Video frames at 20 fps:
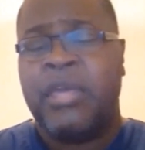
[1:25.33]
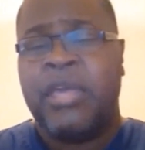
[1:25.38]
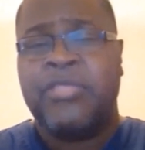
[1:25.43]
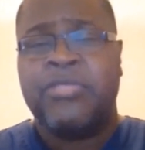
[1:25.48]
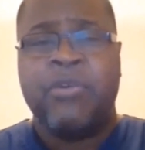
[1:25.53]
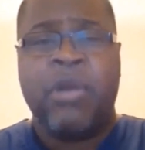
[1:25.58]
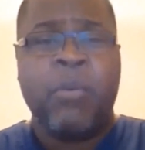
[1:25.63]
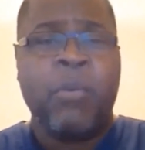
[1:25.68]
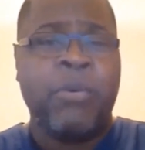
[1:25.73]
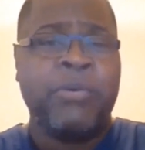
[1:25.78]

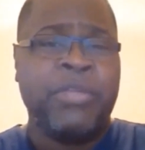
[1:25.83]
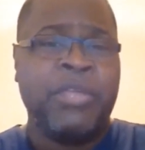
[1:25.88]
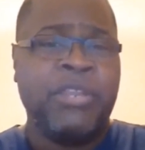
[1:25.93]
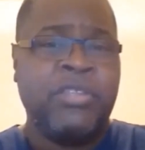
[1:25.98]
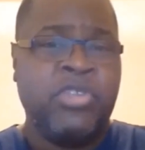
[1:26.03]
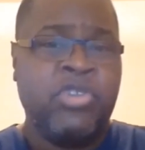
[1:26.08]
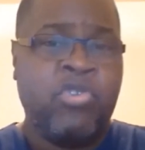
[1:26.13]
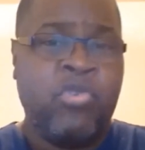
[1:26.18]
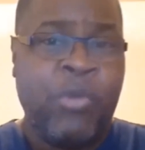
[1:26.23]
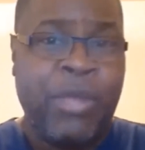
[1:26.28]
And though I won't get
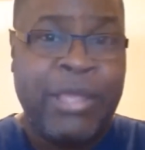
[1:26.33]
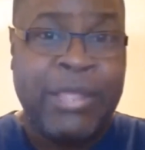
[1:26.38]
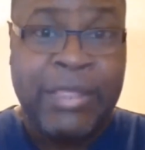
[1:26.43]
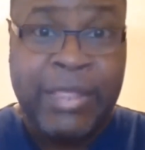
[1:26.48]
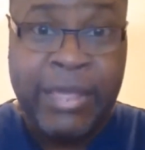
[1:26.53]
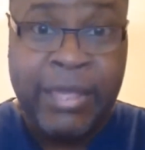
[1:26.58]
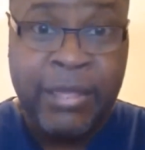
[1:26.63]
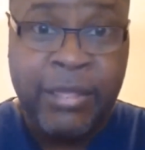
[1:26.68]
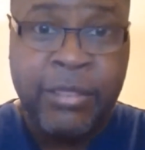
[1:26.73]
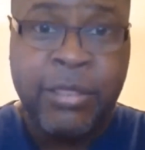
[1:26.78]
into great
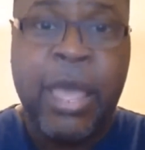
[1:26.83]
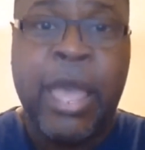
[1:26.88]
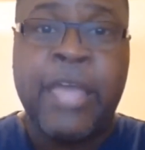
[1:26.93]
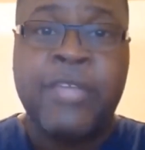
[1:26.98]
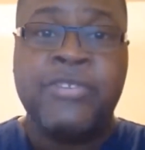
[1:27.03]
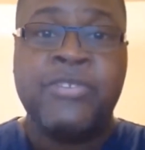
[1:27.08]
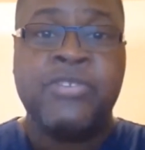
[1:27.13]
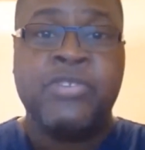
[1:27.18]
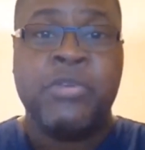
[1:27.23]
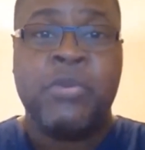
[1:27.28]
length,
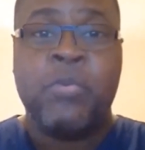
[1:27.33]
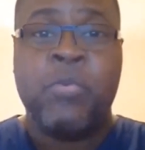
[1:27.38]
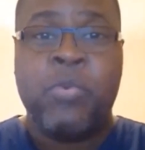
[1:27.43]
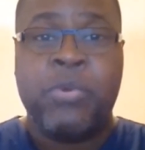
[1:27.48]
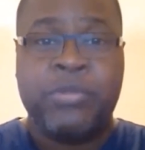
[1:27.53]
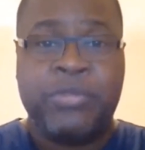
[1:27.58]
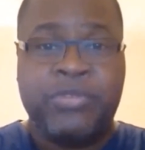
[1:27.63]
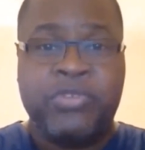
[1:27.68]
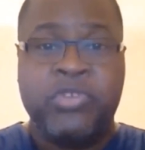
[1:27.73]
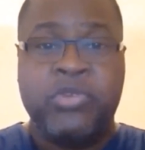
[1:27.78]
I still
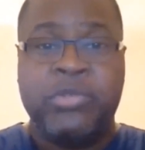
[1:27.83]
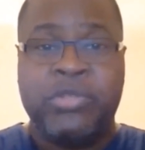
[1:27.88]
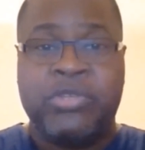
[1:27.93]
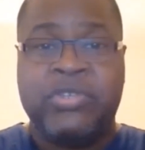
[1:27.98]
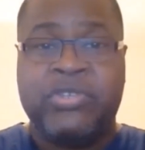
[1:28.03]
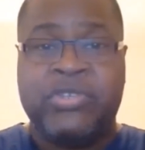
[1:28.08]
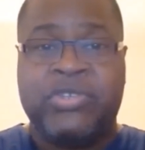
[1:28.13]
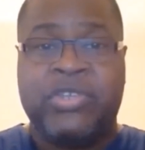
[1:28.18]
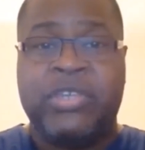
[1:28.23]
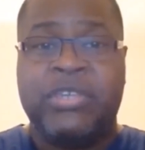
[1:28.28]
want you to
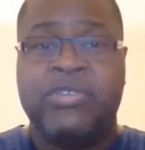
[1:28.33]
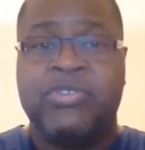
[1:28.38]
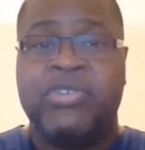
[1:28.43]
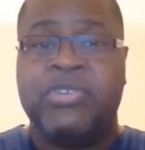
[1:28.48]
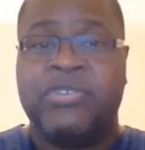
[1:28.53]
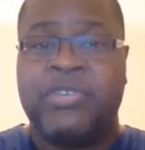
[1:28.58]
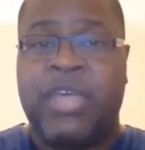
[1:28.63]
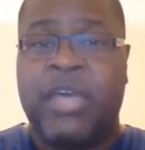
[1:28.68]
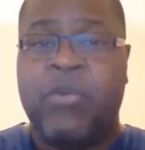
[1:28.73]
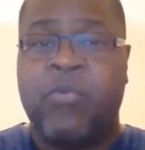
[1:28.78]
see
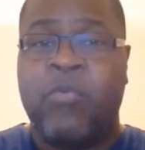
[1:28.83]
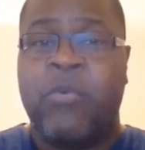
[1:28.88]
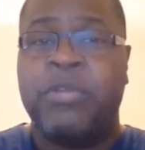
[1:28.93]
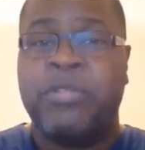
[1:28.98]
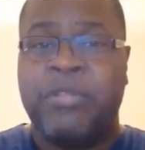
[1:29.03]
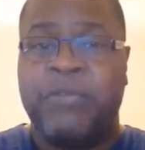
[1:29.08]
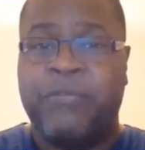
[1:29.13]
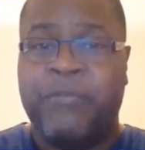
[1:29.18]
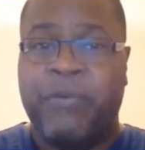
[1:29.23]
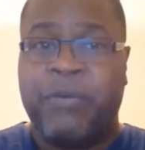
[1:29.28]
just how
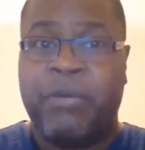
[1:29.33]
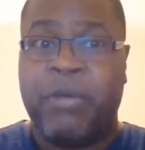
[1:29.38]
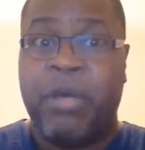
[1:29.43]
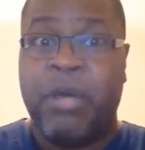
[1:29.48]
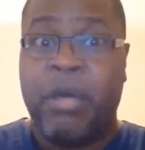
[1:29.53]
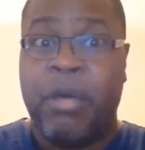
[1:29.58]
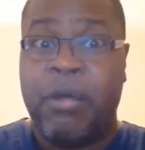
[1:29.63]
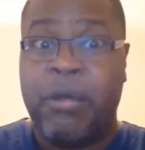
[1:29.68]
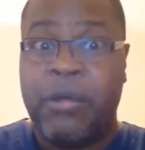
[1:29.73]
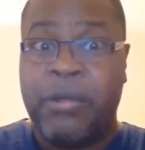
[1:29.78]
wonderful
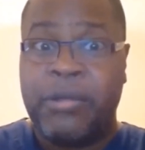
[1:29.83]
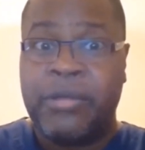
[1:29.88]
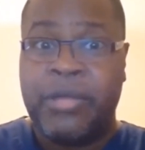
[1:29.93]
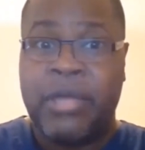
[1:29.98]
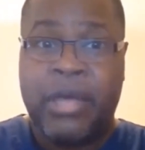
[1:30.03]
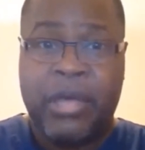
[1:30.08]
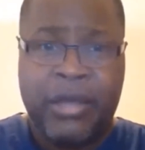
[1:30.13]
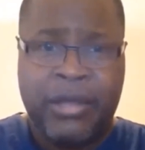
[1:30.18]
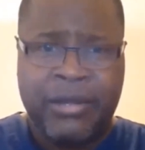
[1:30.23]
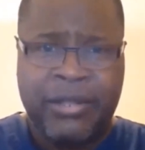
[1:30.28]
our
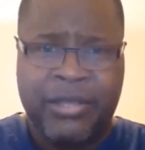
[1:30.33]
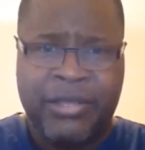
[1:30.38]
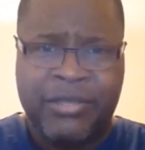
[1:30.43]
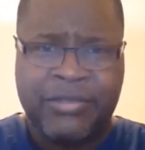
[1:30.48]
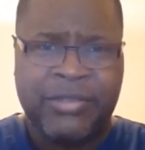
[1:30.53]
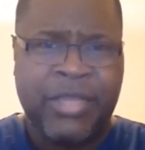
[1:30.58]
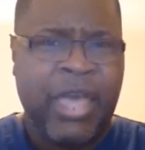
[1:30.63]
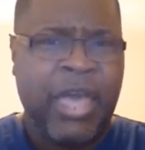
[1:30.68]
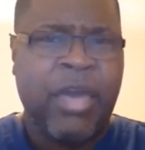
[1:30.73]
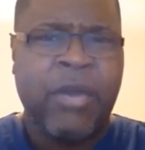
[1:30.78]
God
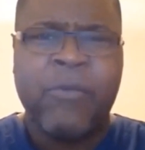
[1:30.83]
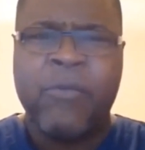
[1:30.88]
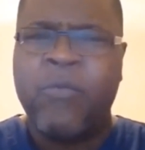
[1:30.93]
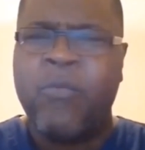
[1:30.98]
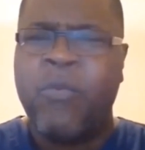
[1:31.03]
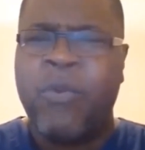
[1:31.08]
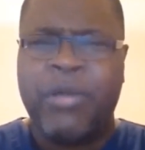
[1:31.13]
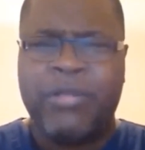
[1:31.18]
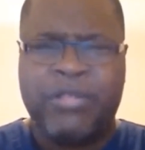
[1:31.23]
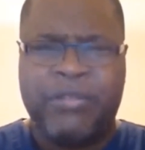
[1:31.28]
is, how
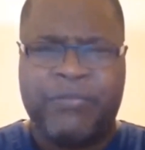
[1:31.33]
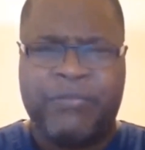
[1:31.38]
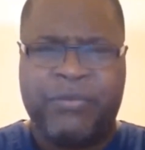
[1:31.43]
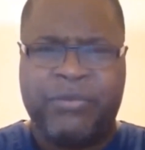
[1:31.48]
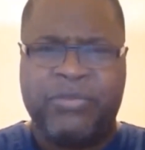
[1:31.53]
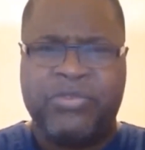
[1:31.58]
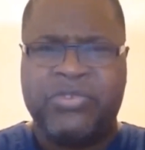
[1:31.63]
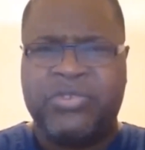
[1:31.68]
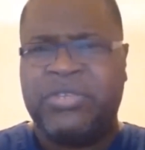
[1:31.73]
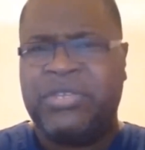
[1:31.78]

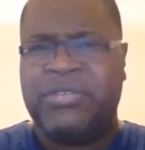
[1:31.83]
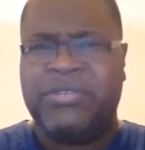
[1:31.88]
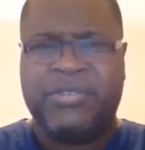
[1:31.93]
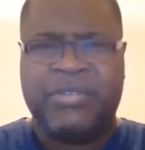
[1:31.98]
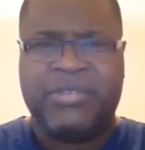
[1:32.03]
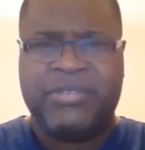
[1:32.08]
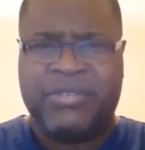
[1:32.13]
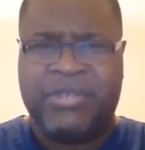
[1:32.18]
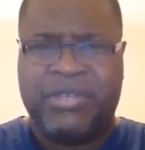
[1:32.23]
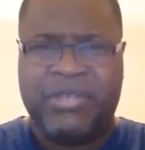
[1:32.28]
wonderful
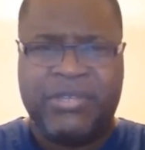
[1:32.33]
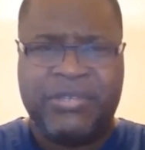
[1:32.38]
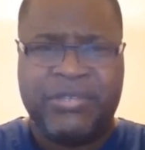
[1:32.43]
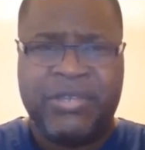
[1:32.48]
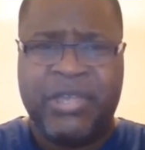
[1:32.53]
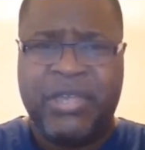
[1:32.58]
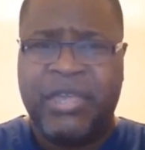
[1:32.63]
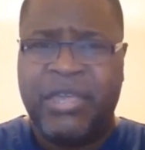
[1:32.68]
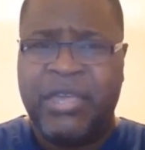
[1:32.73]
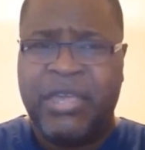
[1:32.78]
Jesus
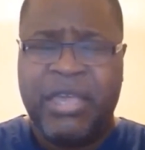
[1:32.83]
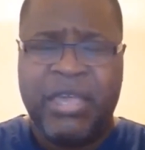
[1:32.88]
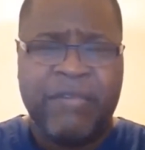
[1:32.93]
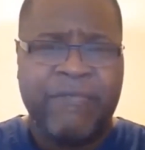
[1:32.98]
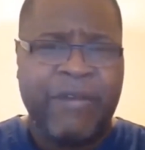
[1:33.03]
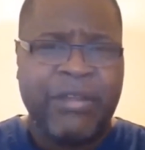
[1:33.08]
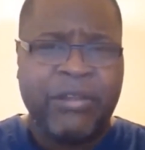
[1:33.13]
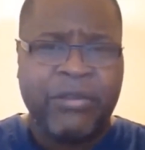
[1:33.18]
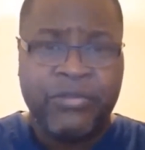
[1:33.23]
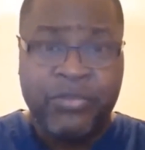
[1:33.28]
is.
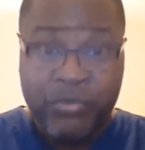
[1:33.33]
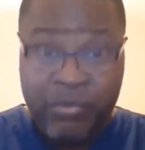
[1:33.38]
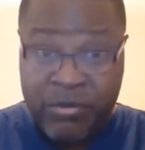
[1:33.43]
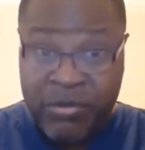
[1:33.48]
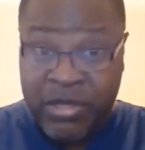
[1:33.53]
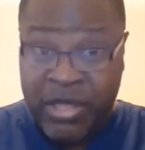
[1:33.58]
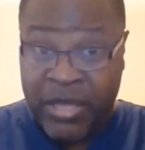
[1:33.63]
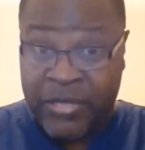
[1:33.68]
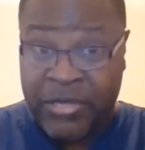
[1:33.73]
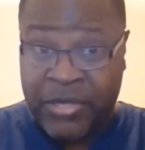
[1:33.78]
If I don't do
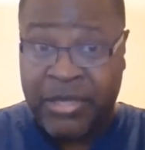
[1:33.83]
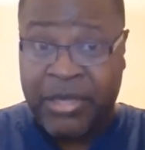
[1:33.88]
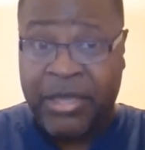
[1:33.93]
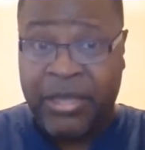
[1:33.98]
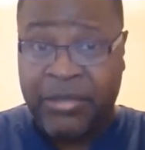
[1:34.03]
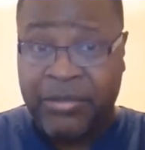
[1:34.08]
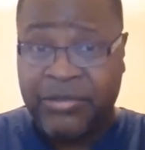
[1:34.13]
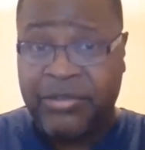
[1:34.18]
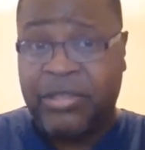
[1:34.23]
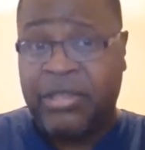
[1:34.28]
nothing
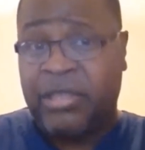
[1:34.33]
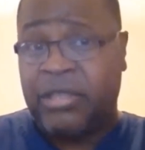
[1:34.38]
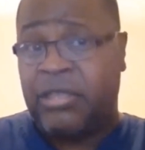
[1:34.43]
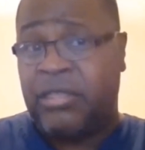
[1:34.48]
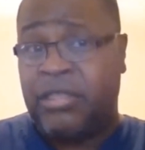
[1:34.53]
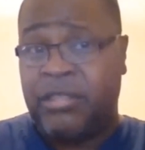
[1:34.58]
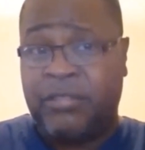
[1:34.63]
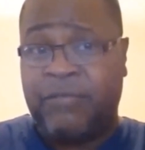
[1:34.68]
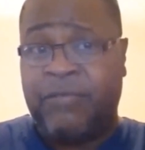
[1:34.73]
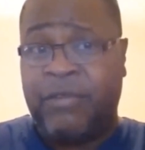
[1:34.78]
else in any
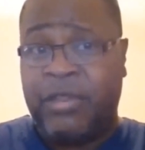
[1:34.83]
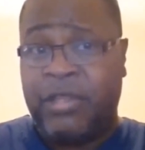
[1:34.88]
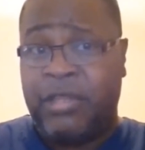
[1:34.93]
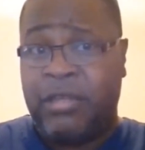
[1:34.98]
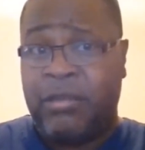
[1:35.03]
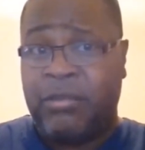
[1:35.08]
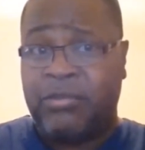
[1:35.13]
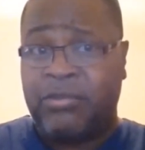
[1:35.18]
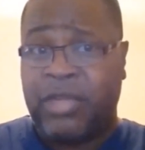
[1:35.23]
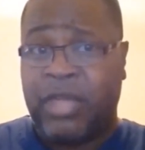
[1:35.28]
of these
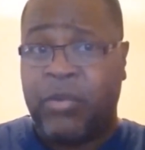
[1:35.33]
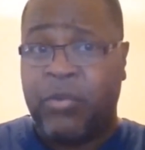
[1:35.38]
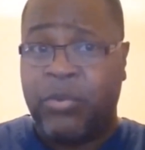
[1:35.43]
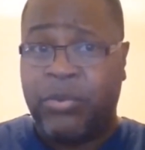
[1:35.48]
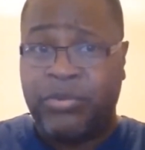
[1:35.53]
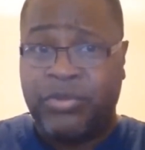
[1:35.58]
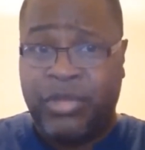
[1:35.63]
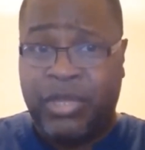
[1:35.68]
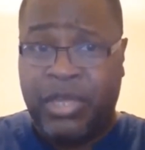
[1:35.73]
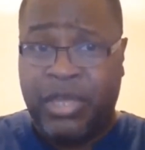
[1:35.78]
videos, I
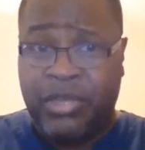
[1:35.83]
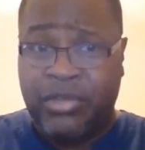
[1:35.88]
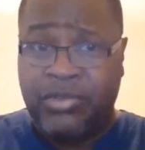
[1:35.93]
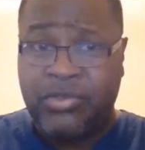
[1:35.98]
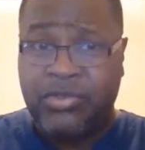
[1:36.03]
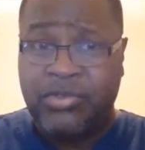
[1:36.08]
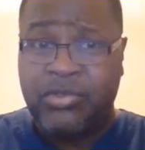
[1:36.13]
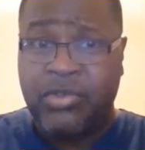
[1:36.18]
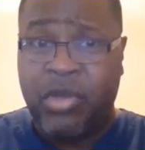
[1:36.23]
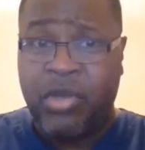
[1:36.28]
want to
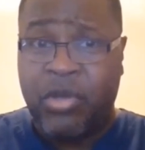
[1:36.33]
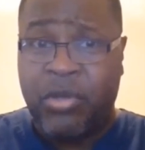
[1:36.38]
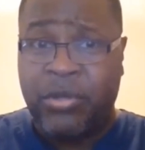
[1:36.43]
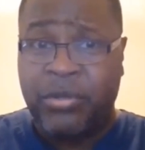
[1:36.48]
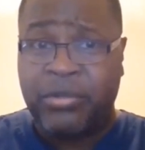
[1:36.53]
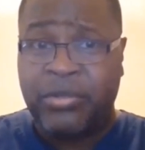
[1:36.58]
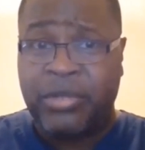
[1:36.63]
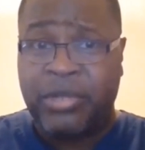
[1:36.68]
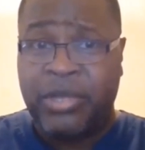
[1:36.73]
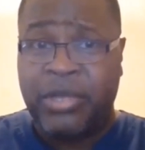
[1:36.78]

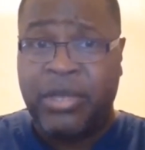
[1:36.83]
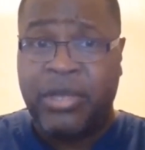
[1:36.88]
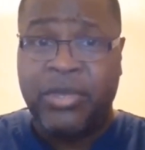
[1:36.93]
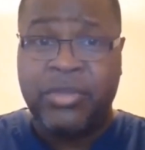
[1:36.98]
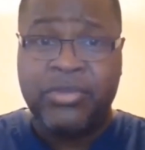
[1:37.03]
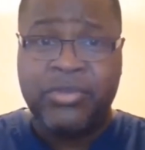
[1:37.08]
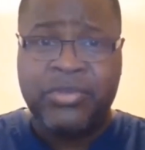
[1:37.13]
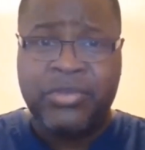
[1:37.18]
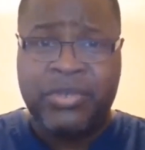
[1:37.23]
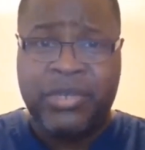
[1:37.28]
exalt
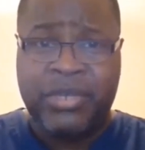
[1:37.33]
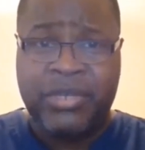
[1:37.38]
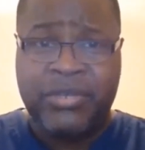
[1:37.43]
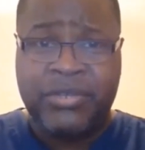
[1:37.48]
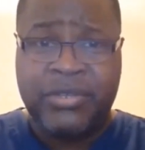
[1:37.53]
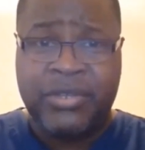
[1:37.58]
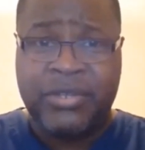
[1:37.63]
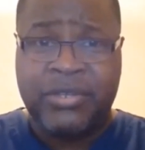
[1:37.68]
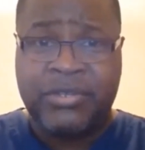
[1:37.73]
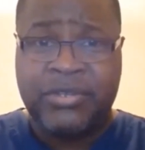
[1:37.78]

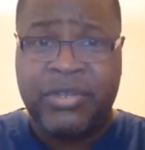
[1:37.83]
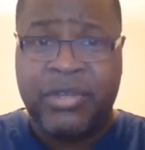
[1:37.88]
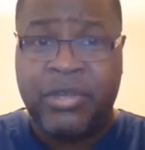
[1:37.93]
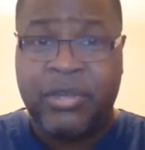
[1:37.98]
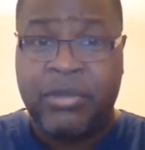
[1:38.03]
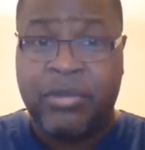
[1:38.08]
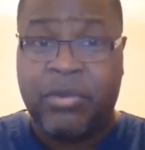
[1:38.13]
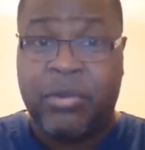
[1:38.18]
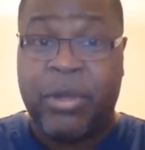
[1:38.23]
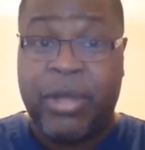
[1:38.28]
Jesus
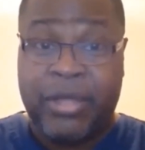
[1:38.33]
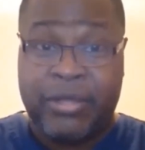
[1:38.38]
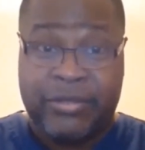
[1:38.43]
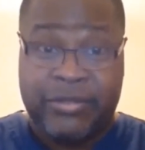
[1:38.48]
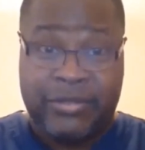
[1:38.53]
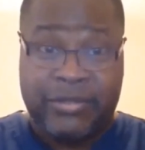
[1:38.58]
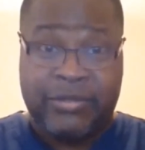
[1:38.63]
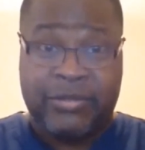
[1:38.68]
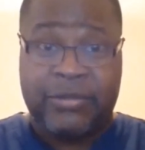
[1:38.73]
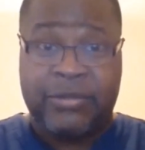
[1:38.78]

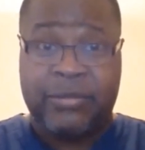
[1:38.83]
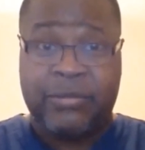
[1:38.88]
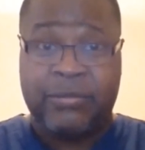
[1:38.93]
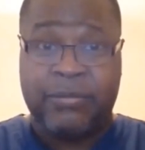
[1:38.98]
Christ.